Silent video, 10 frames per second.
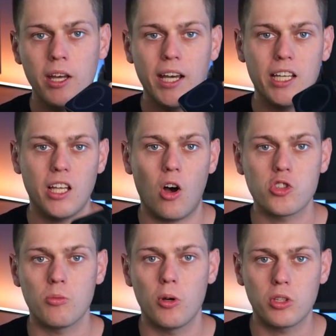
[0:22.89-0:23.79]
and they
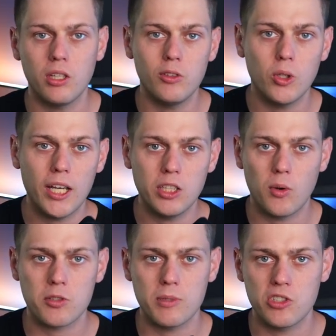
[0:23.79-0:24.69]
also both give you a
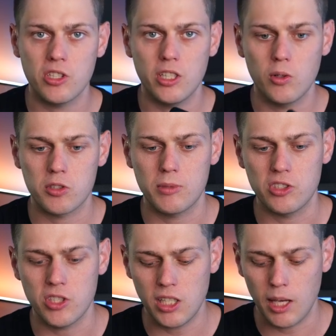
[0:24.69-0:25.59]
USB-C to
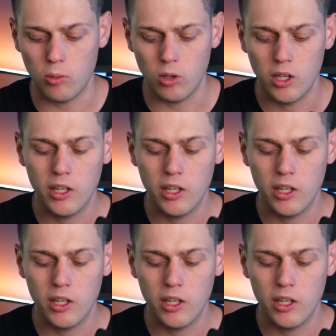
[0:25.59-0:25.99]
USB-C cable.